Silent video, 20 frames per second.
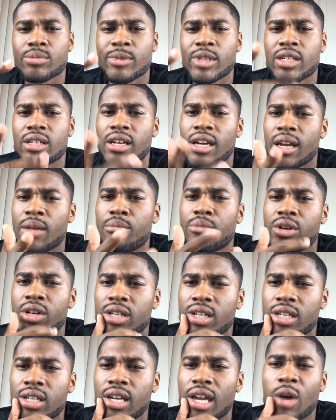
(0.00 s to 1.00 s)
and
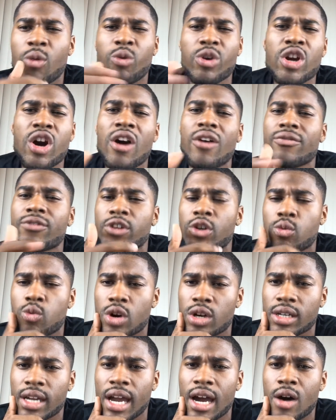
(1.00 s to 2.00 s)
Boogie, and we all finna
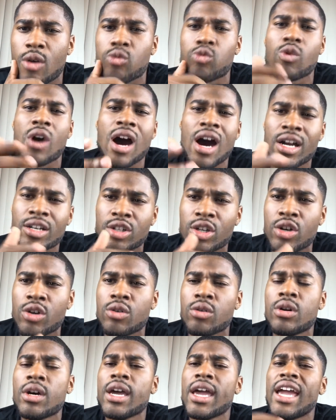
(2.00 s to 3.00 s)
work out Rondo
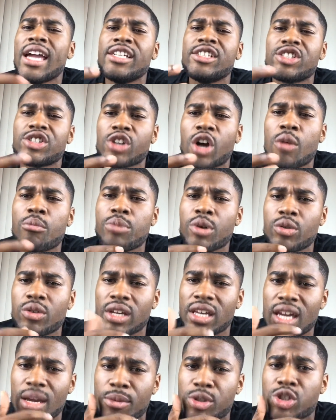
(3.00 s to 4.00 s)
and just start building
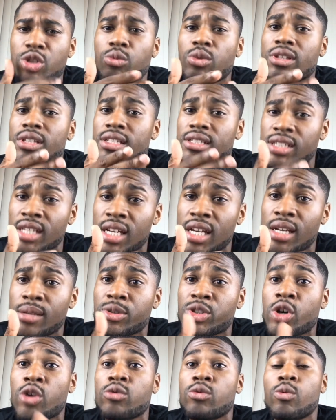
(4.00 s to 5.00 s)
chemistry with the team.
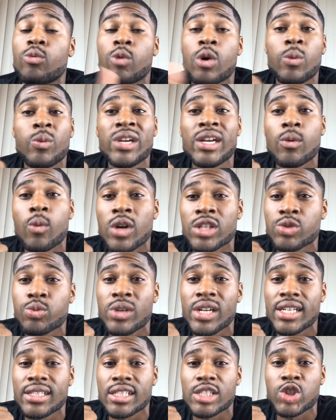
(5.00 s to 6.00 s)
So once we
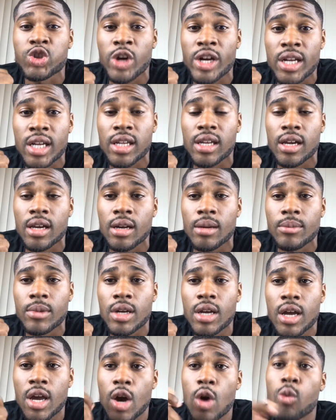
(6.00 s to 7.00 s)
get to training camp,
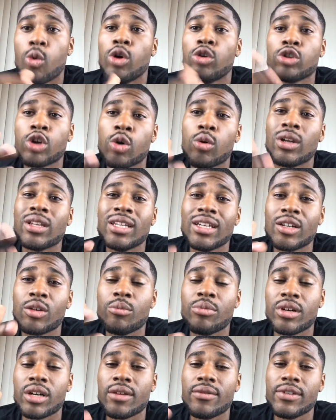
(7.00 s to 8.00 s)
we'll know a little
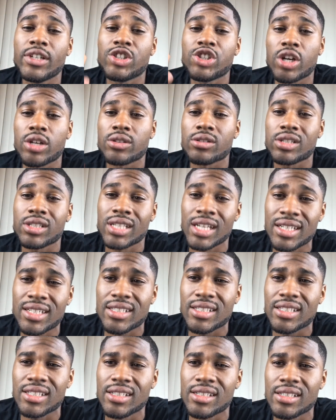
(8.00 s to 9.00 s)
bit of each other's
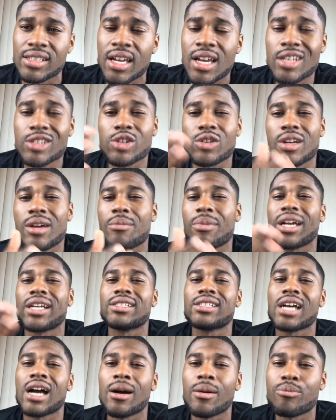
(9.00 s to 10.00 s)
tendencies. So then by the
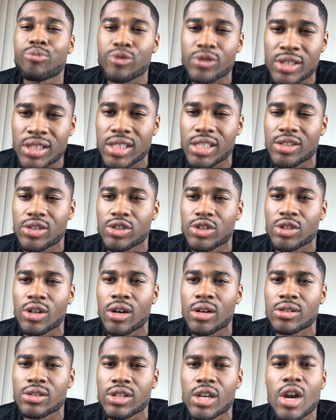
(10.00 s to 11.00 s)
time preseason
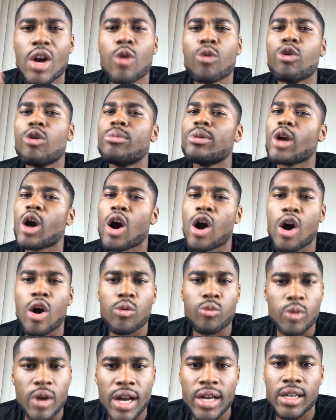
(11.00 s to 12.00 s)
starts, we'll be
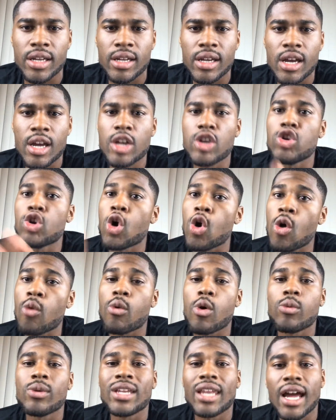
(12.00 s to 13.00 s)
already knowing
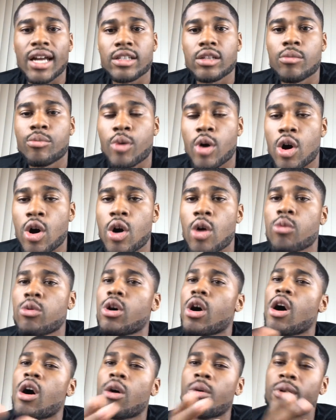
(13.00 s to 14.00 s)
where we like the ball.
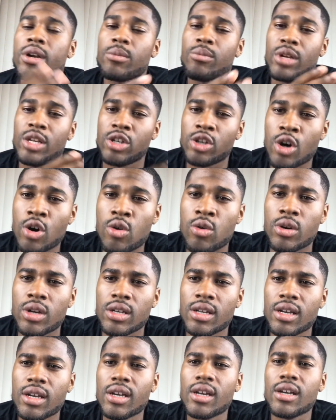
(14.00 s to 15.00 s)
We'll already be knowing